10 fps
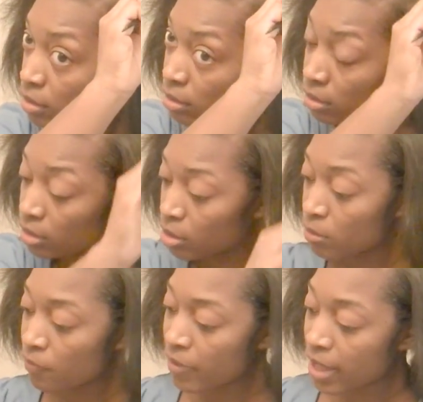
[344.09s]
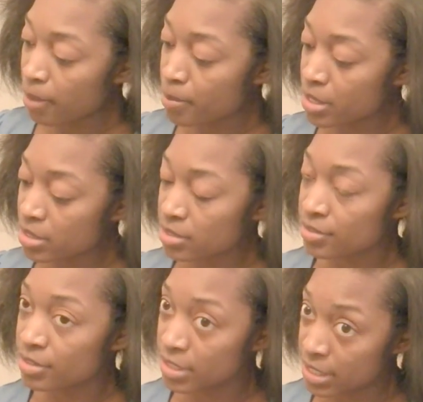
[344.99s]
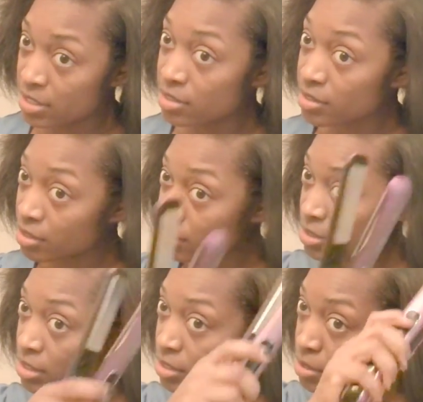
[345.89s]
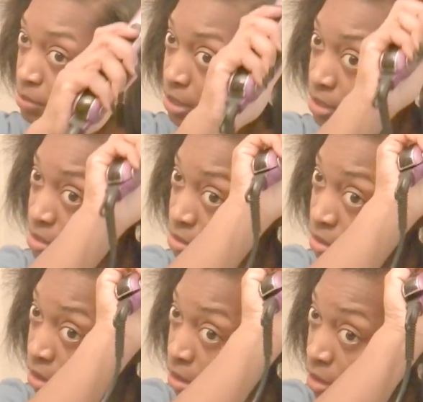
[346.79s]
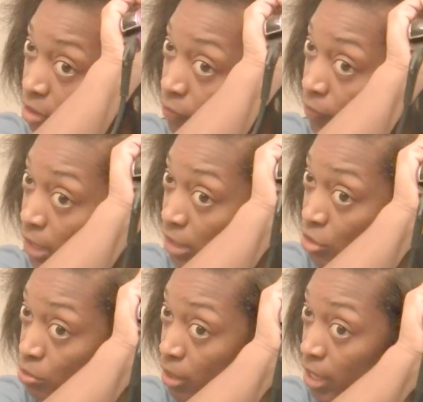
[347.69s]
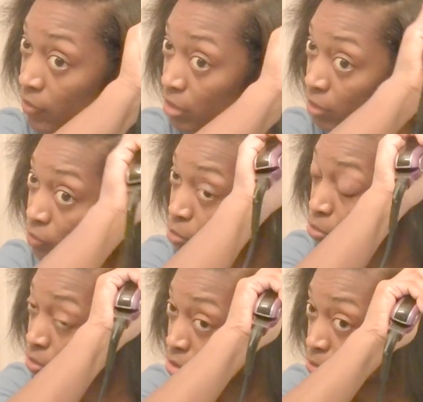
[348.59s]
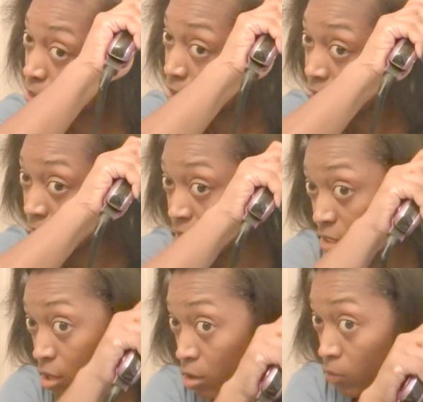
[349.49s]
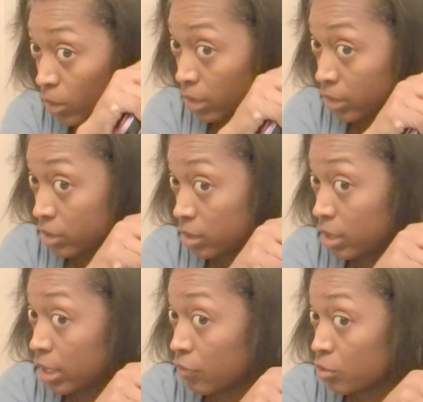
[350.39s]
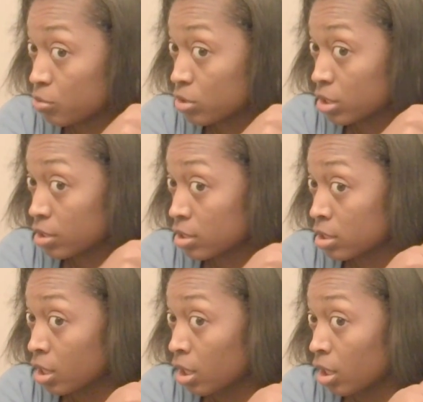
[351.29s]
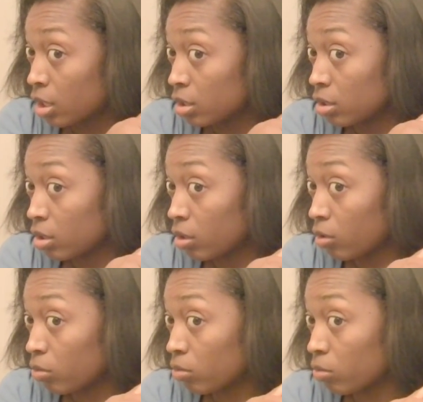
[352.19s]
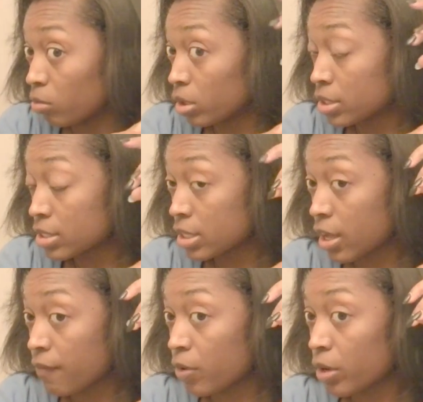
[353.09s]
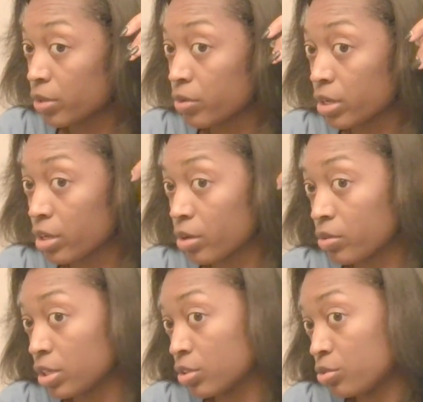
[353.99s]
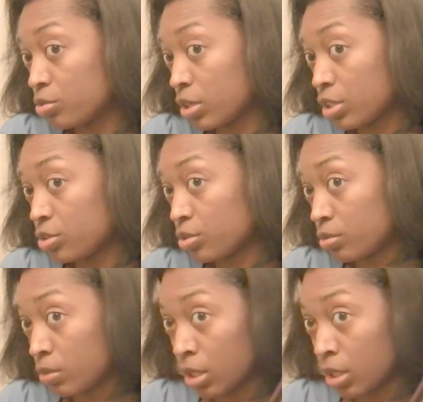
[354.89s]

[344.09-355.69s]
You know, 5 months is just as good as 6 months. The fact that you have enough new growth to relax, that's all well and good. Now, if you just, you know, want to see how far you can go, then you do that too.